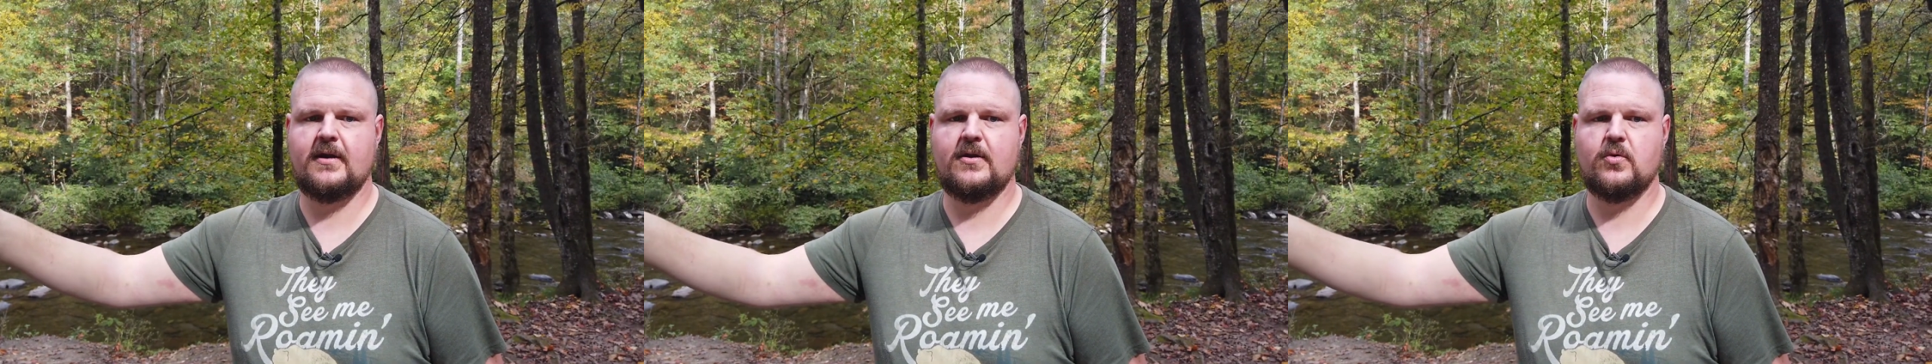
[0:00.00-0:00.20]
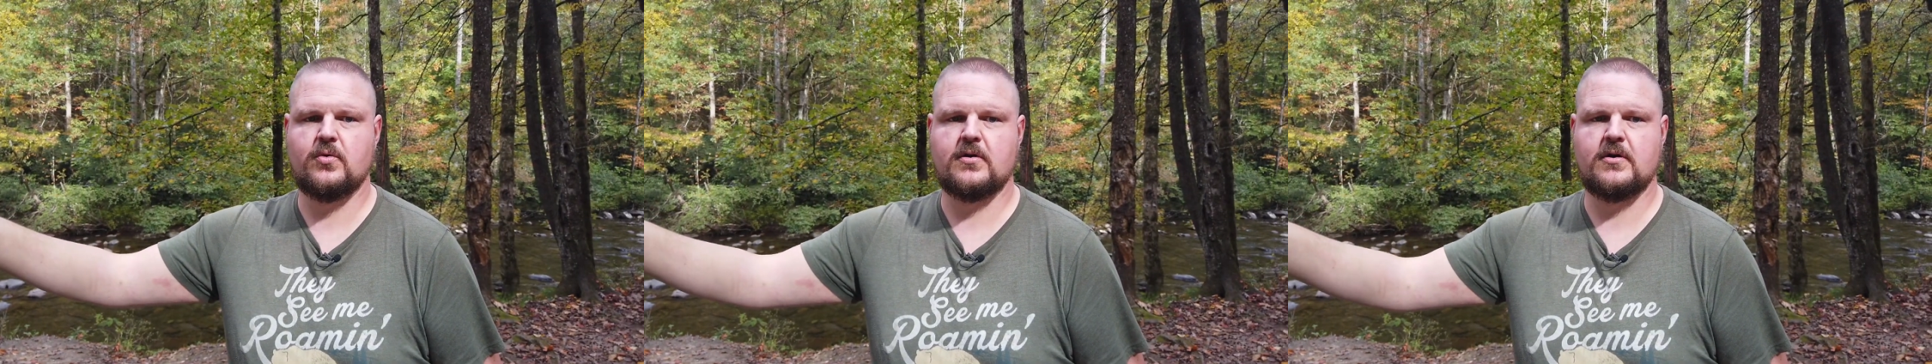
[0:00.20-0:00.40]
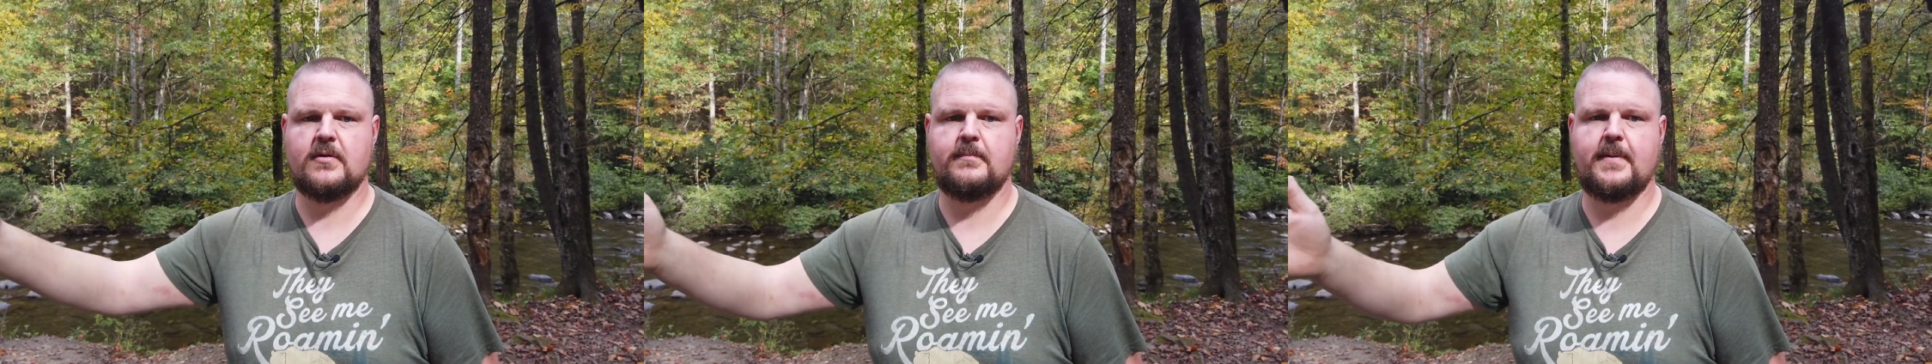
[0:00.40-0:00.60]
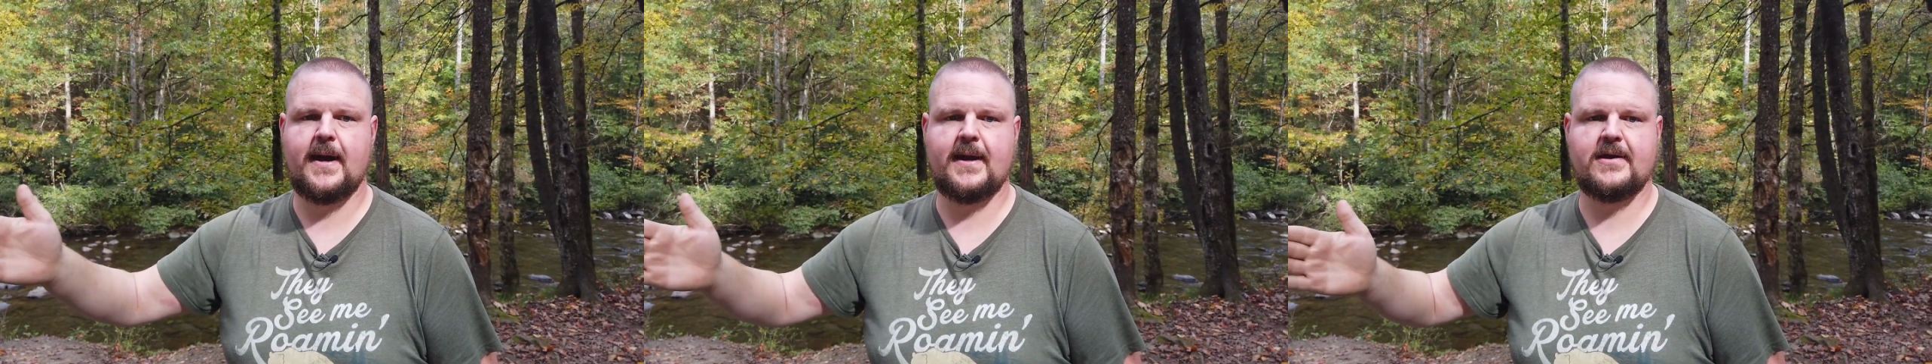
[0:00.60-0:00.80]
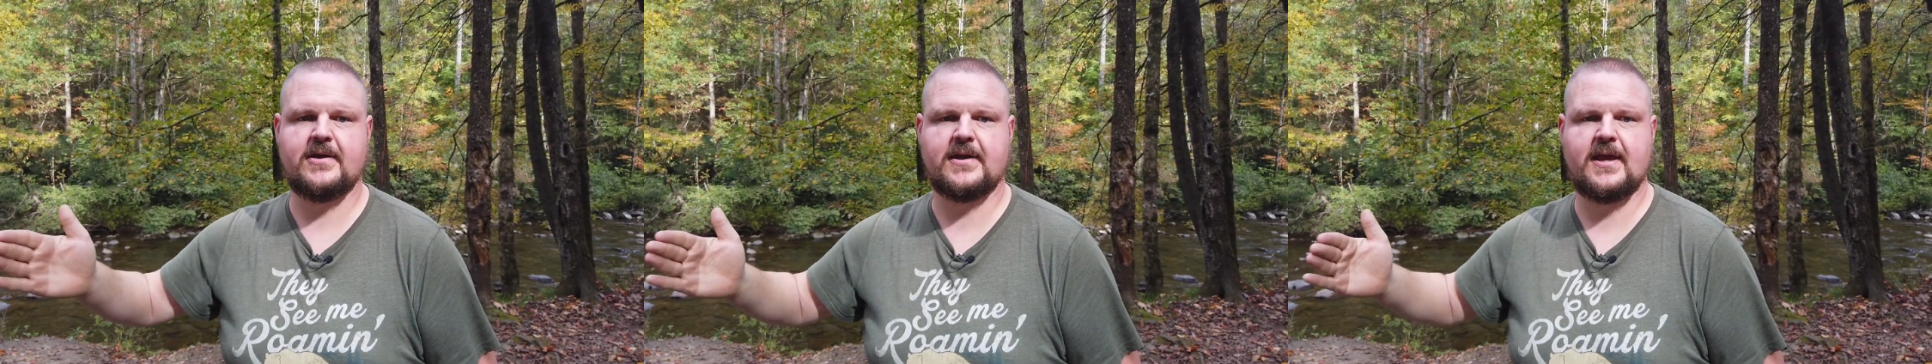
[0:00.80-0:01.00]
in order to
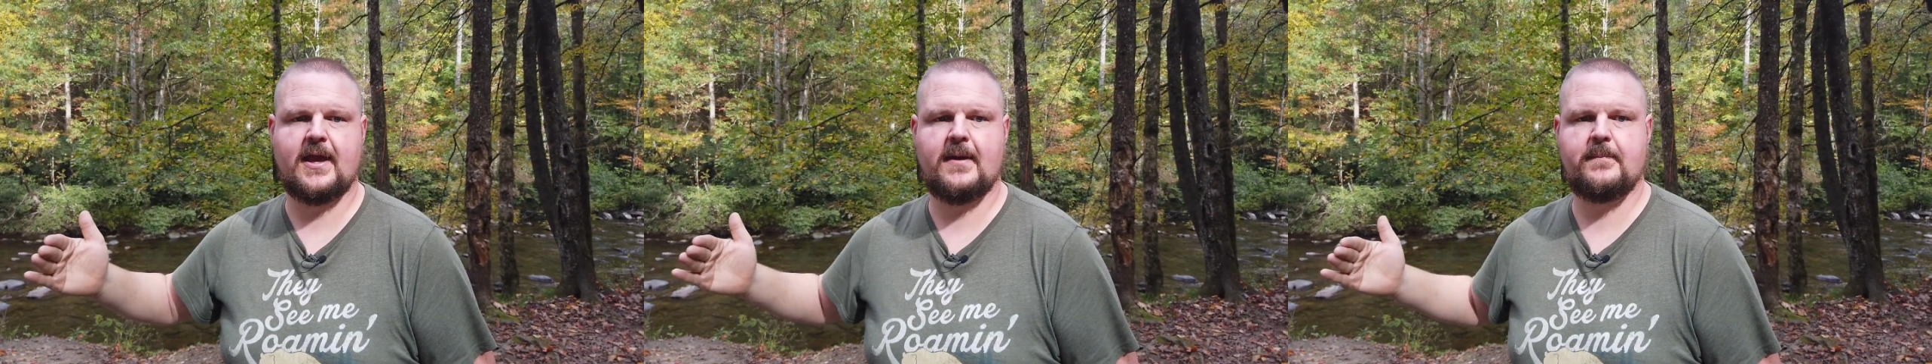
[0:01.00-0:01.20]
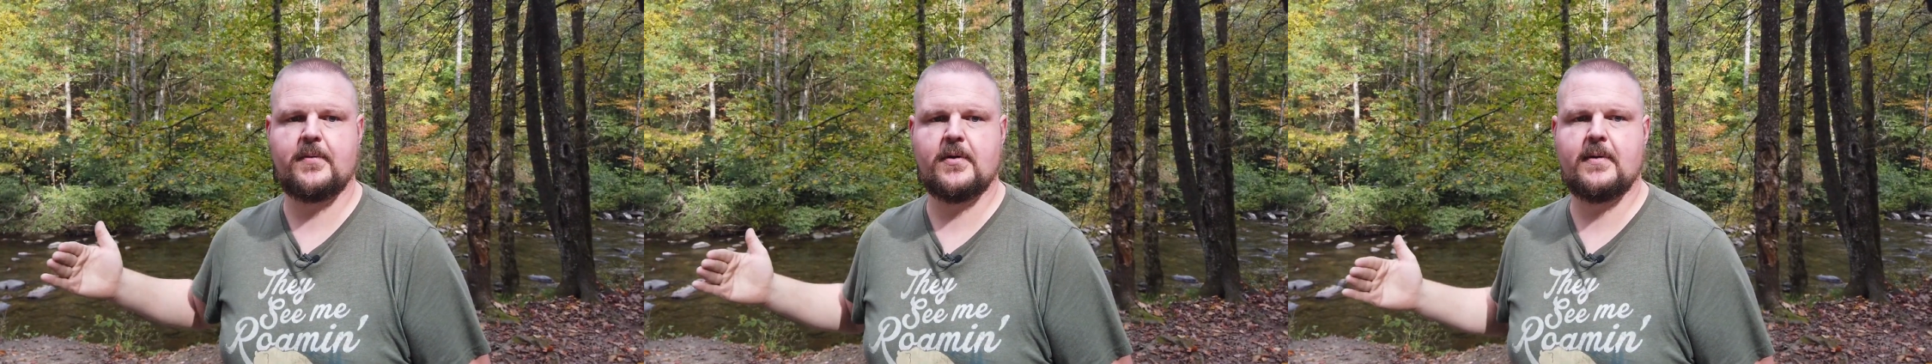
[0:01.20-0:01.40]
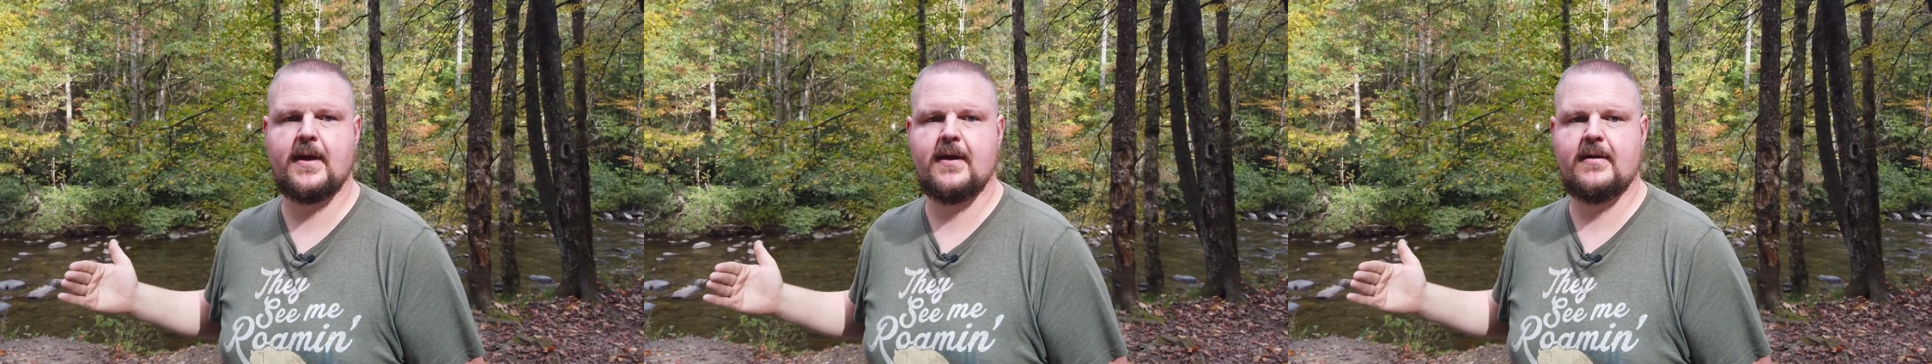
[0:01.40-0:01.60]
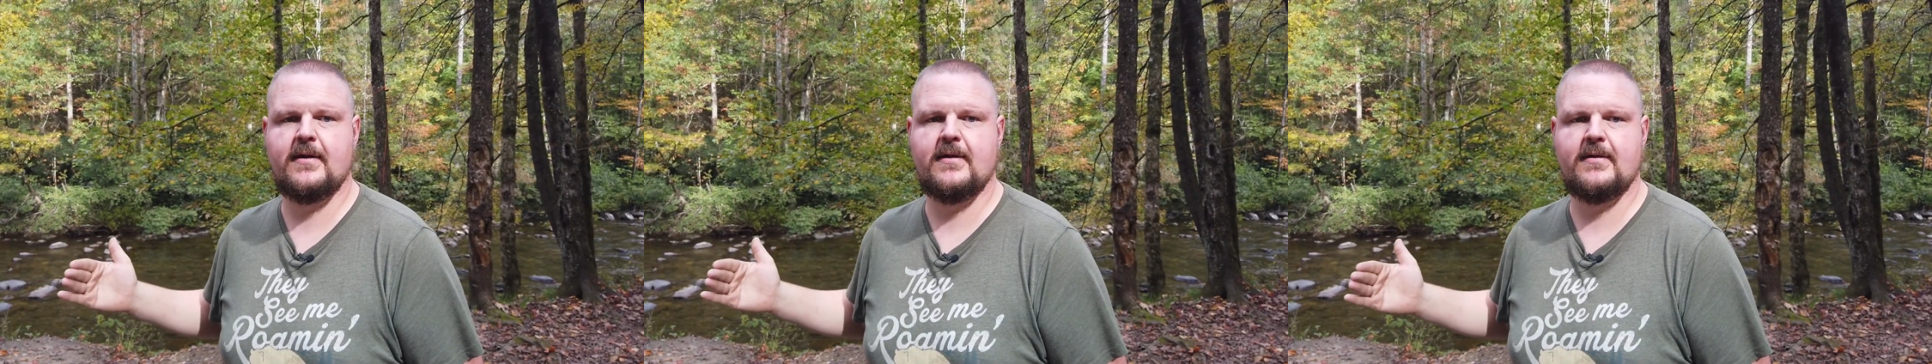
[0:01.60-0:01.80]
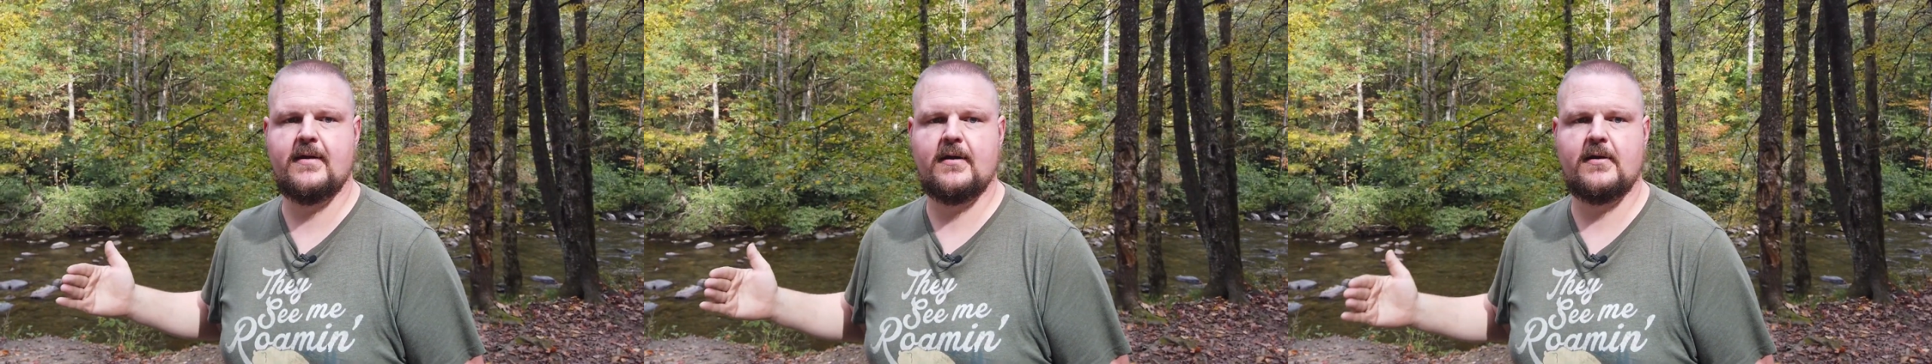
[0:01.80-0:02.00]
back a camper down
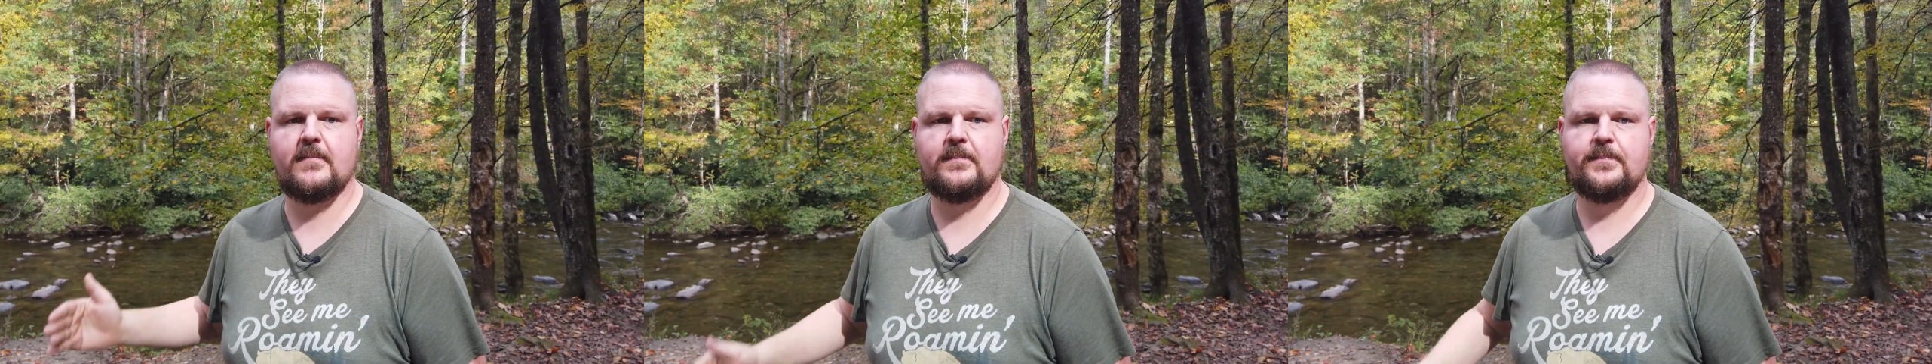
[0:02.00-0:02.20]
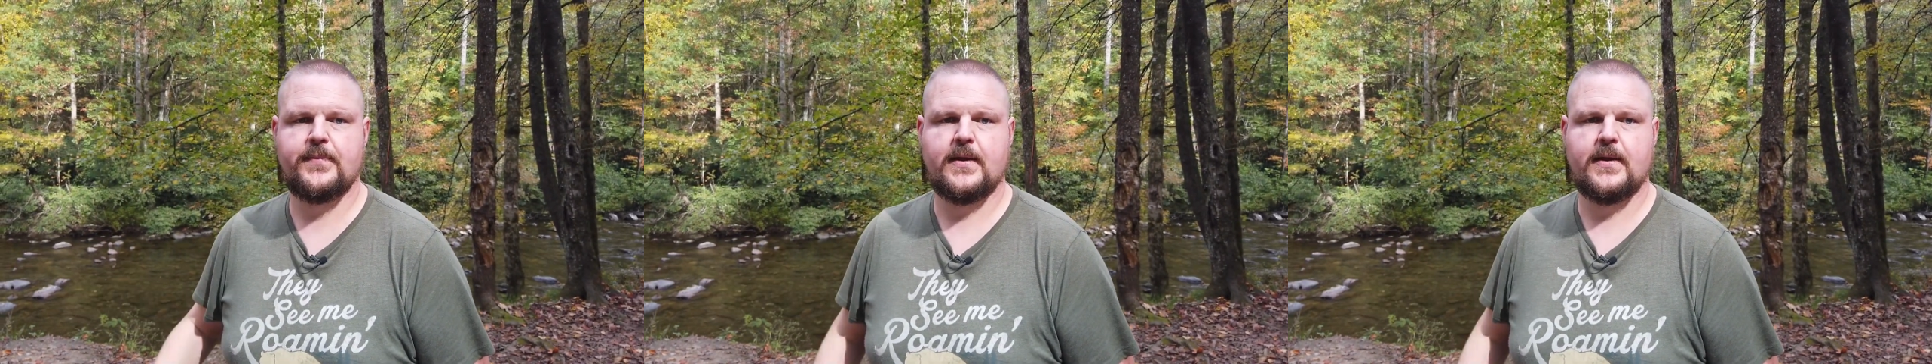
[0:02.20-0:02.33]
in there.